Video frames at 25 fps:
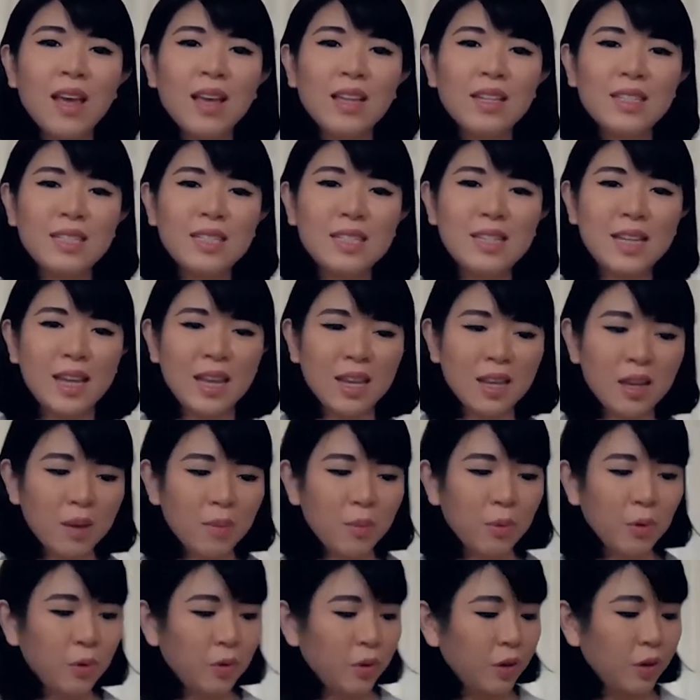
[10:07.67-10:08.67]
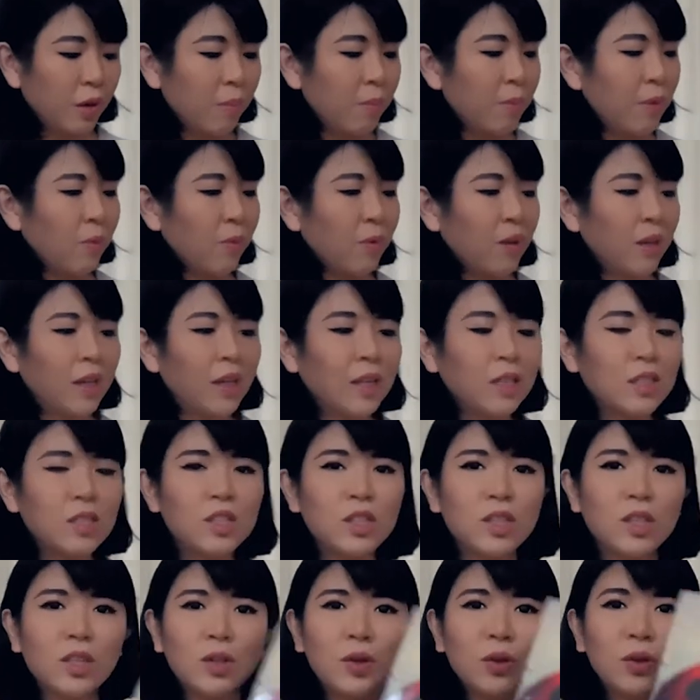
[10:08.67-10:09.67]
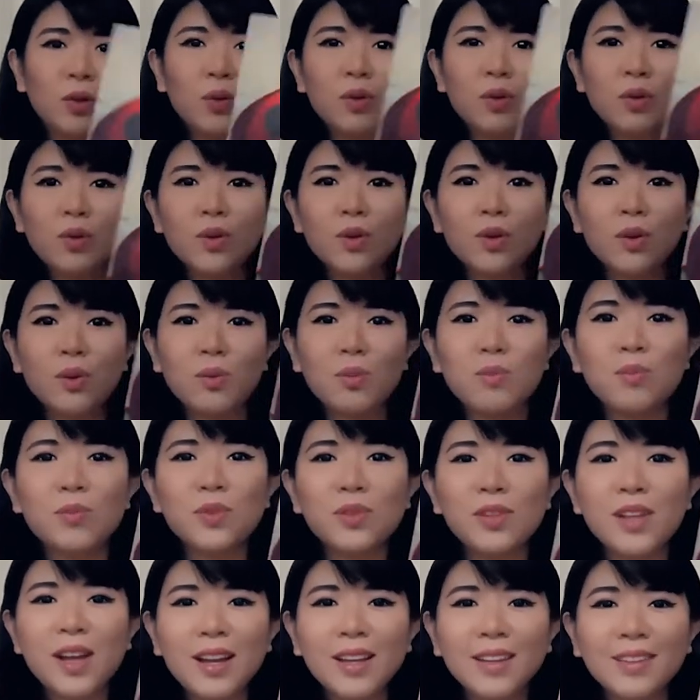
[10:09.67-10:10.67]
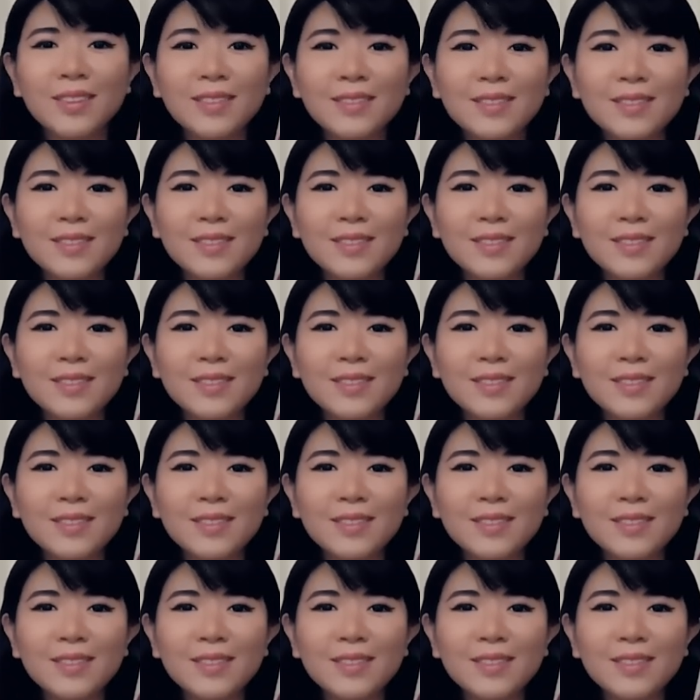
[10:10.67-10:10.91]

Today, I'm going to be reading to you Mulan.